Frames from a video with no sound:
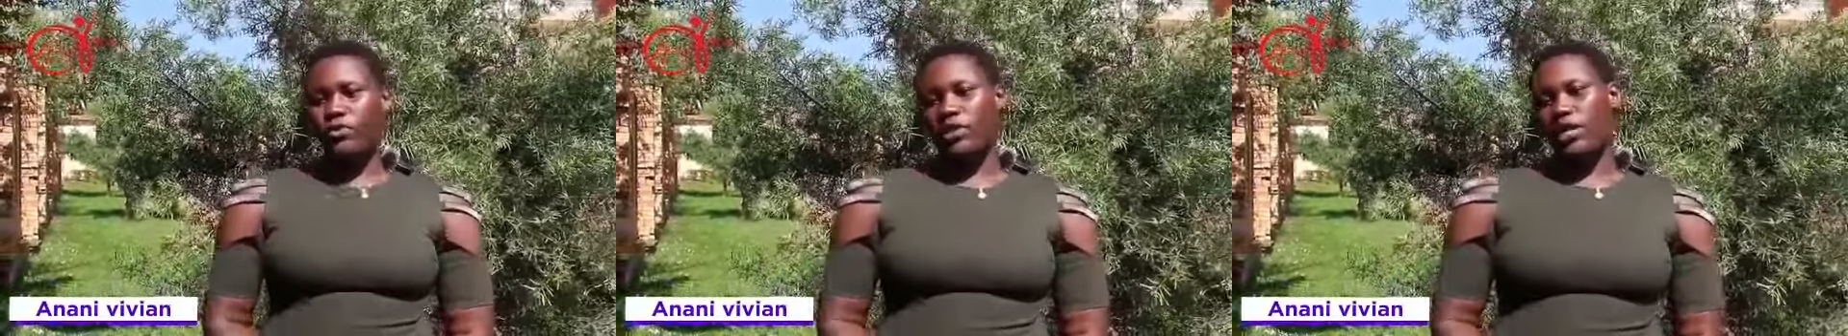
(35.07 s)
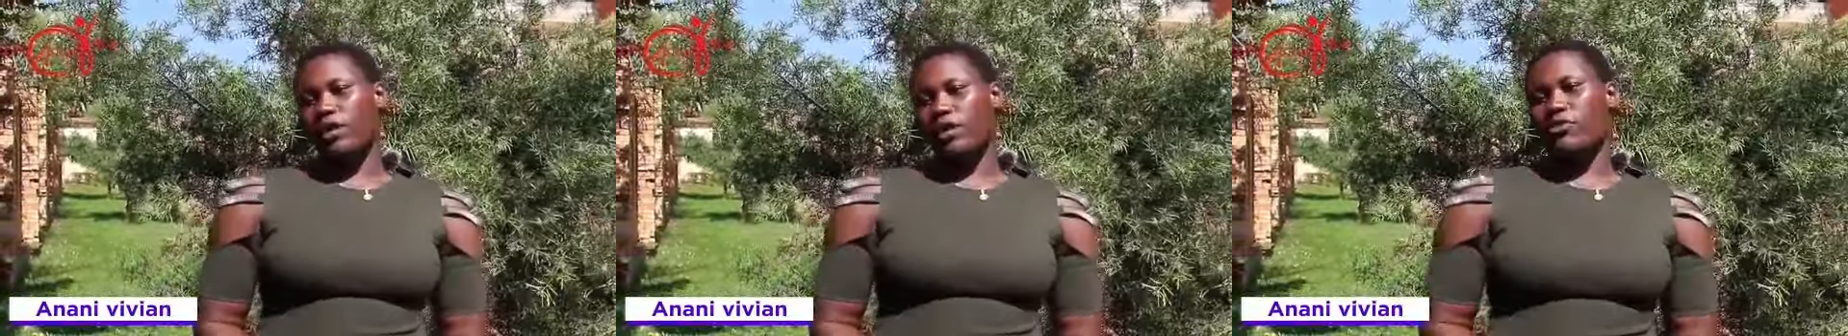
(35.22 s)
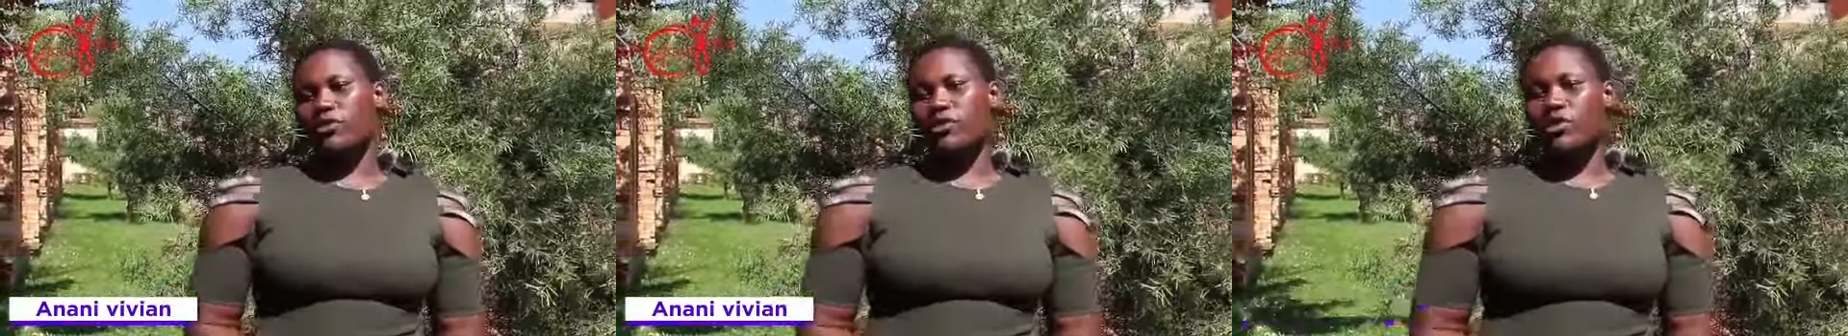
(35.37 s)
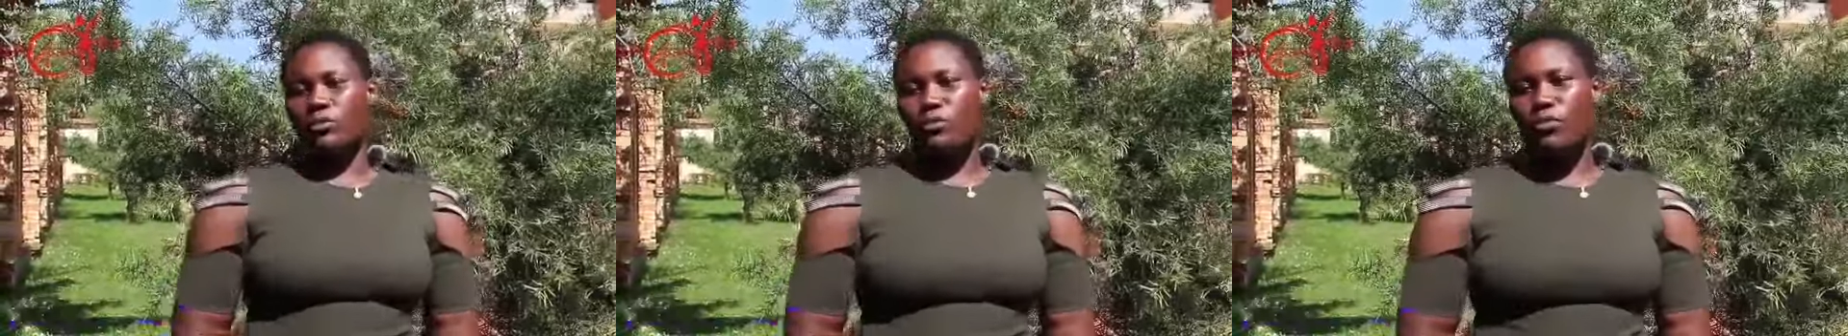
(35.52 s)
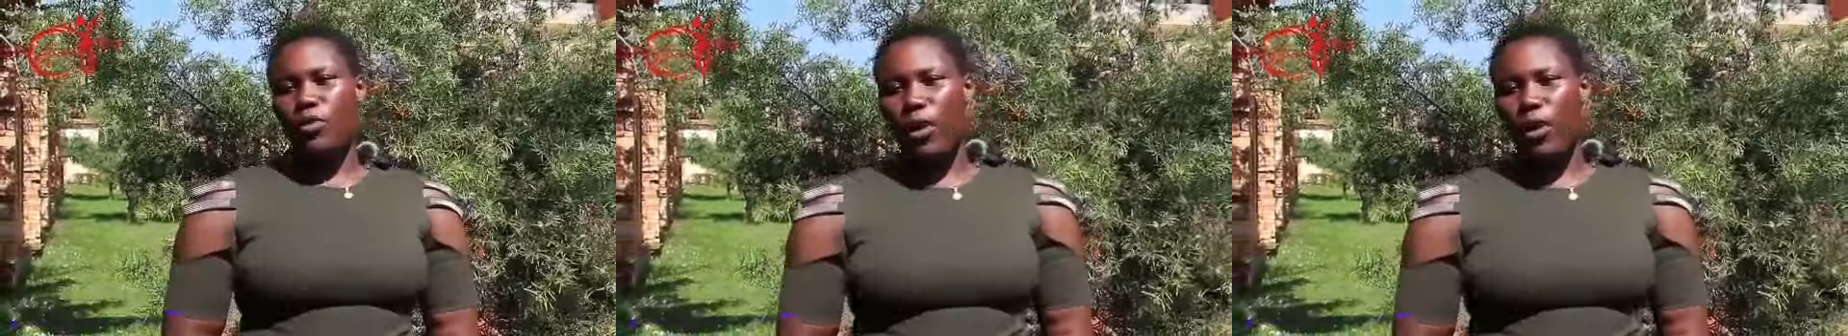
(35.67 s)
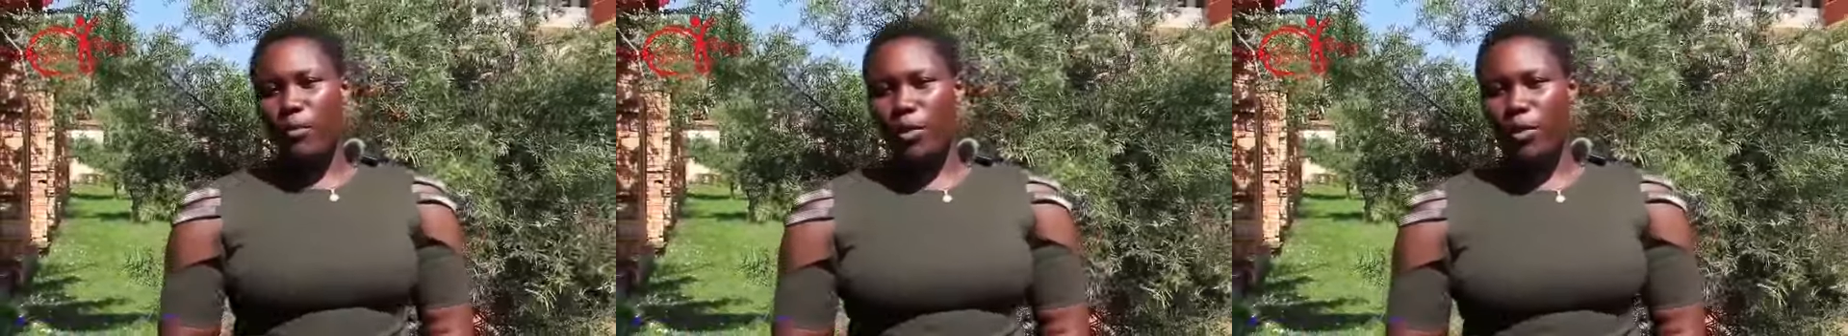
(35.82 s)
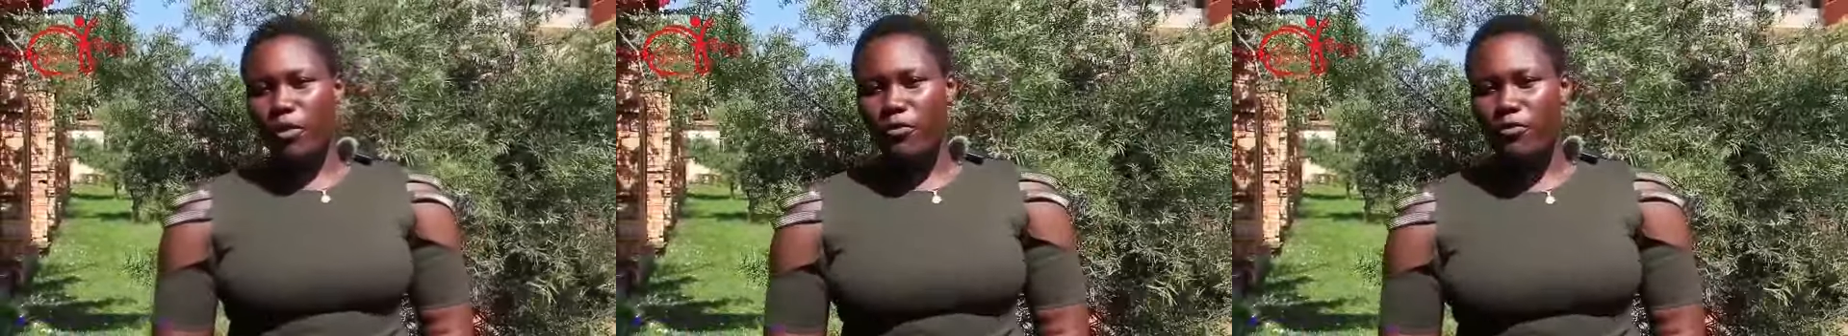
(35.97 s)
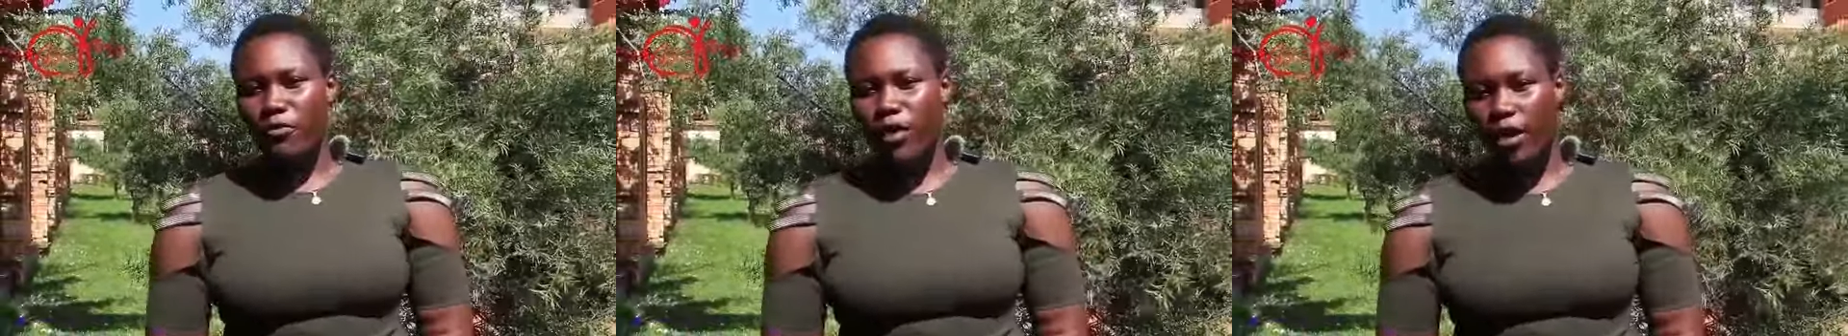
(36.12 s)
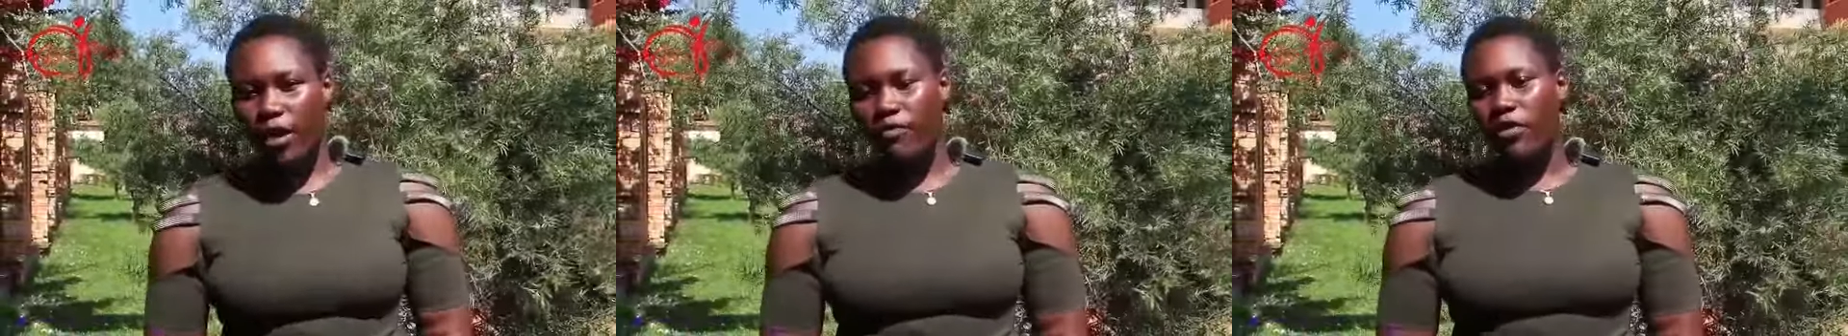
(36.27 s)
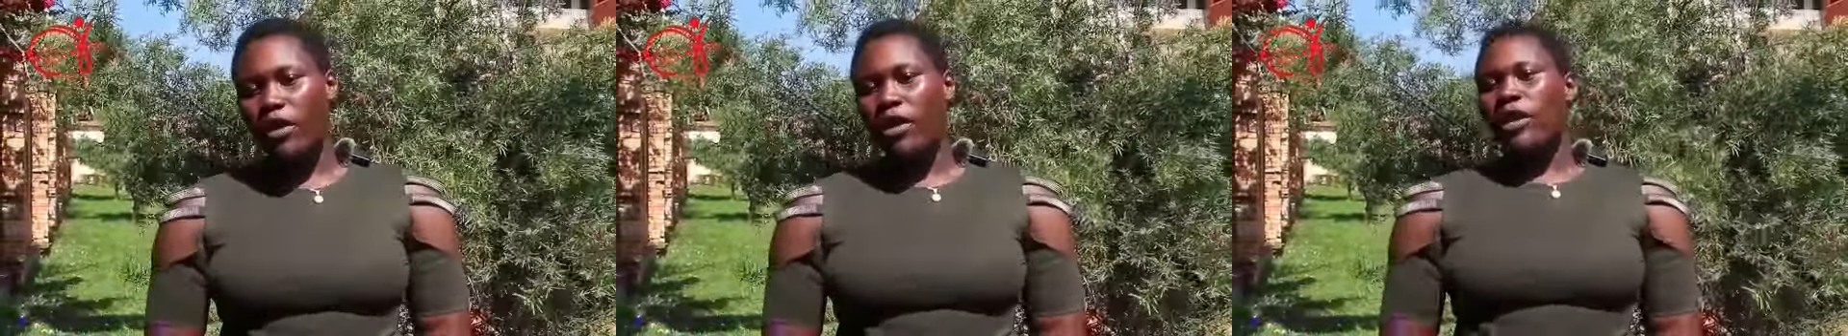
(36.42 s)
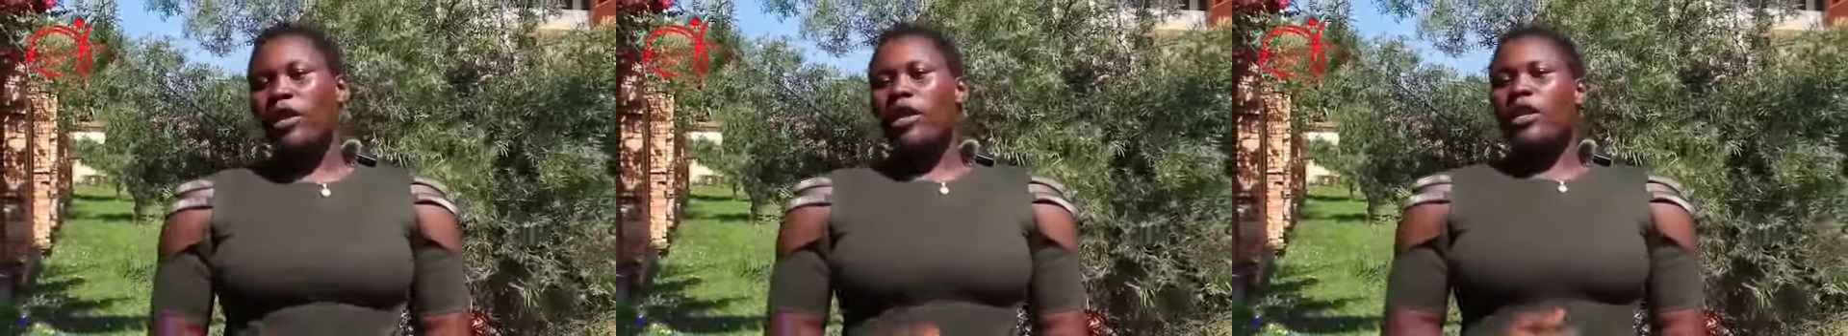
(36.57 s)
when I was in primary 5.